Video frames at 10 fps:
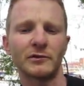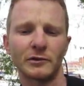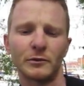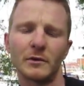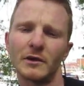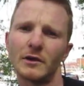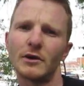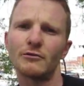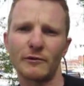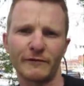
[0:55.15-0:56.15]
to
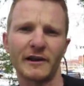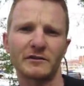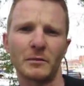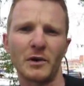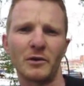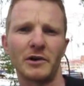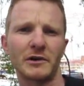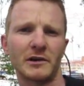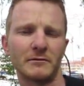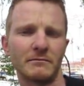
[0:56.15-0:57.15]
reflect on my
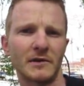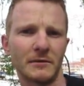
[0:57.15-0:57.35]
work and